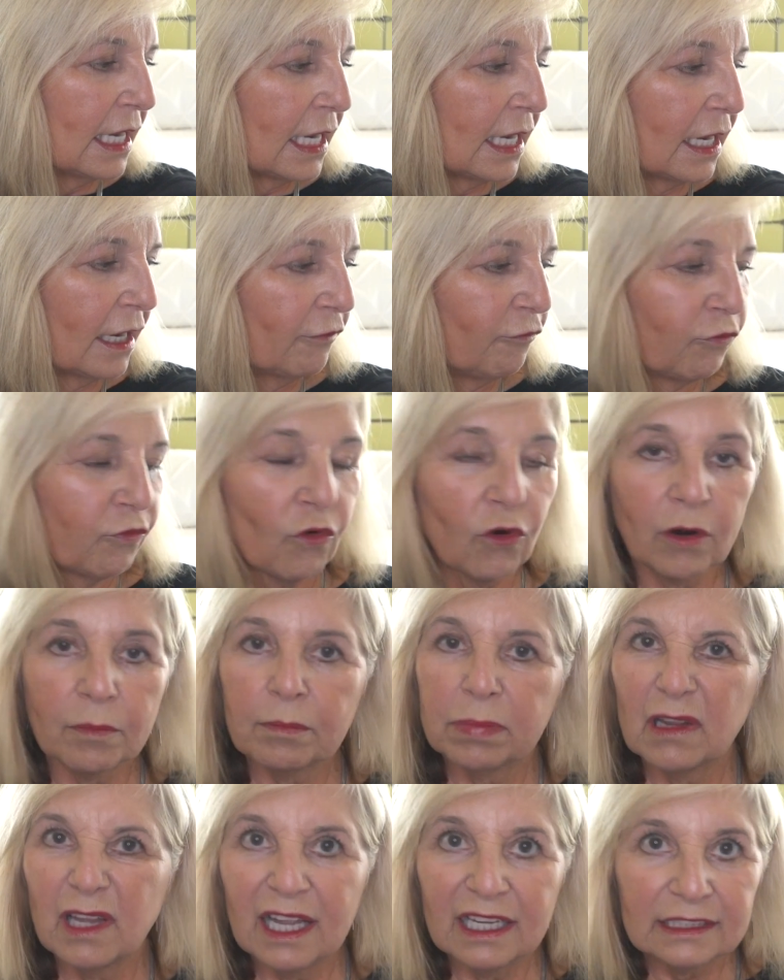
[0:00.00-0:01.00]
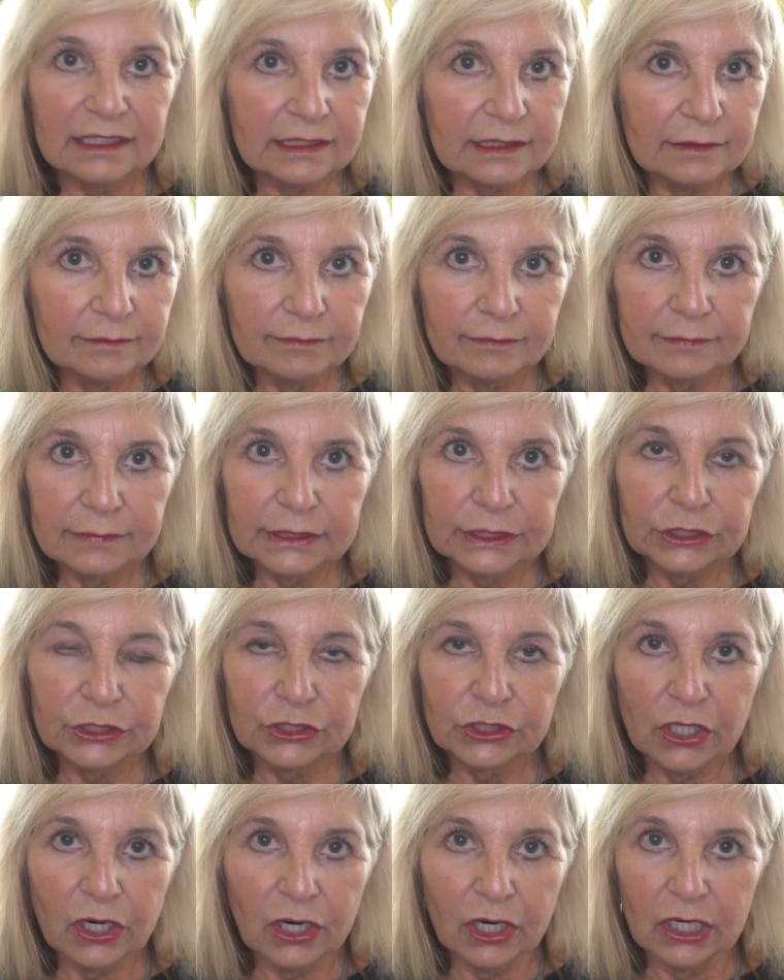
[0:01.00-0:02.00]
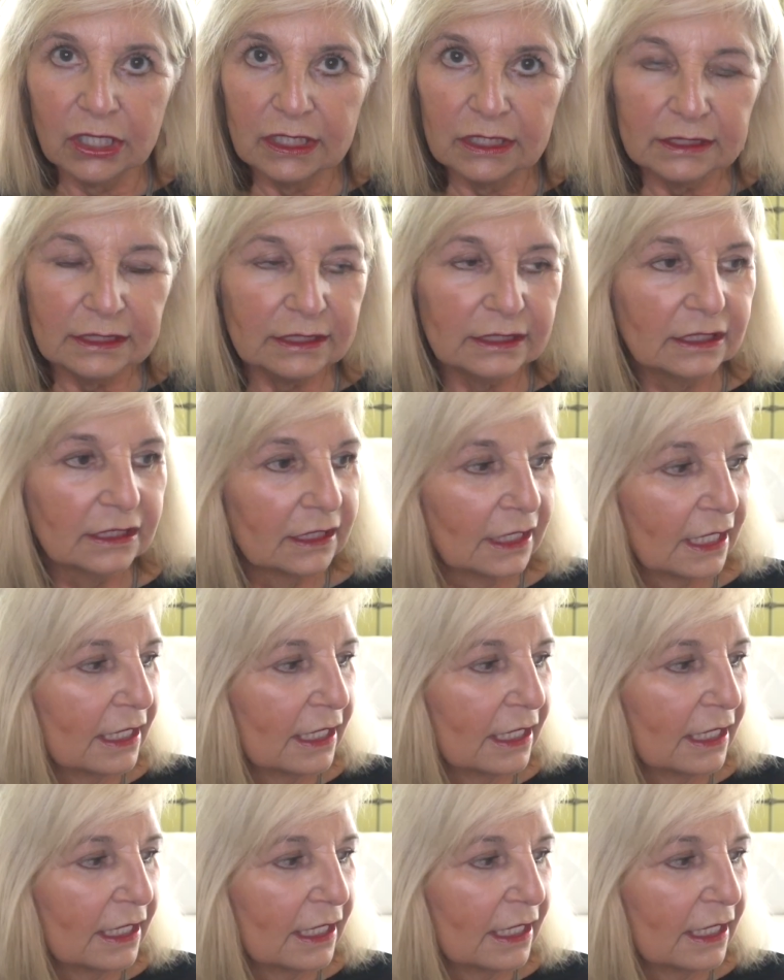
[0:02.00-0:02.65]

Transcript: 4+ stars,